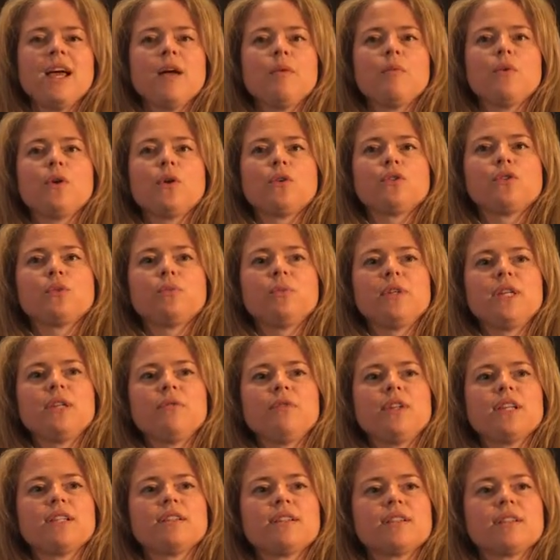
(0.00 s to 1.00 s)
We also
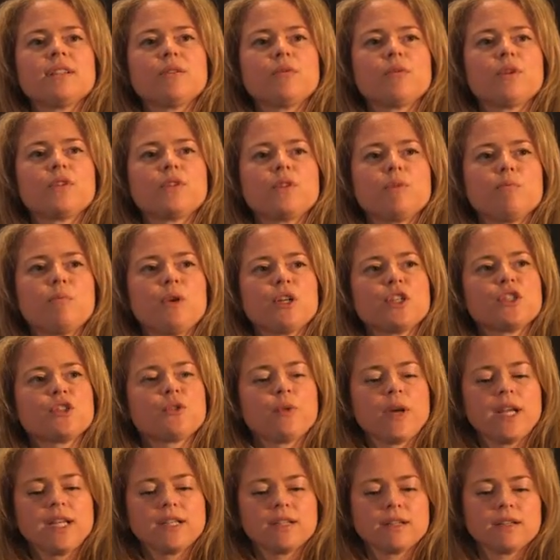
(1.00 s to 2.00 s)
believe that there was a much
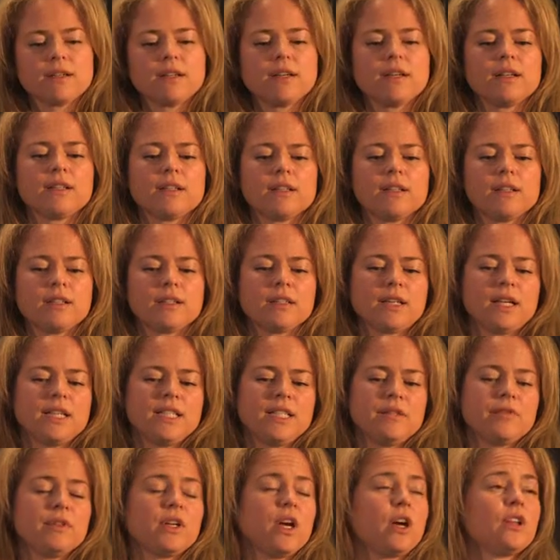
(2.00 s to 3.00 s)
greater
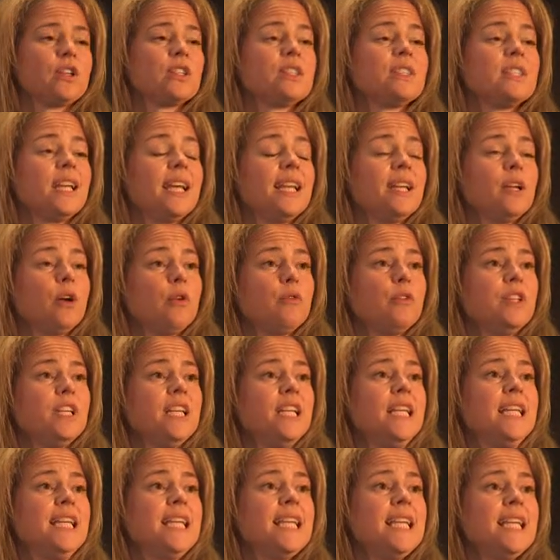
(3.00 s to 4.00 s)
scientific understanding of
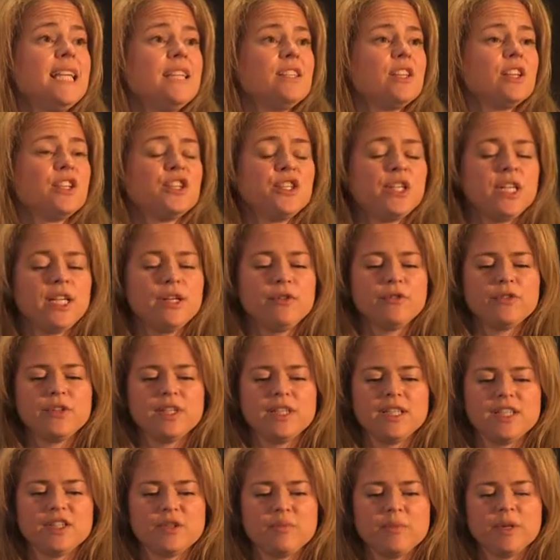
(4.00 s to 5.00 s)
the EDs achieved
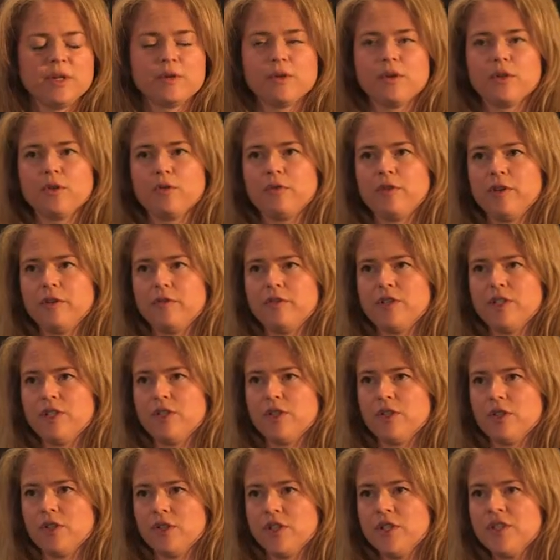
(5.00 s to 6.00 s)
in this period of 15
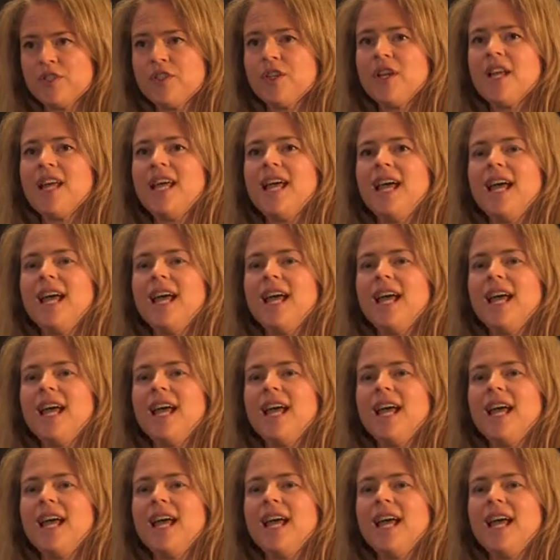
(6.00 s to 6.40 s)
years,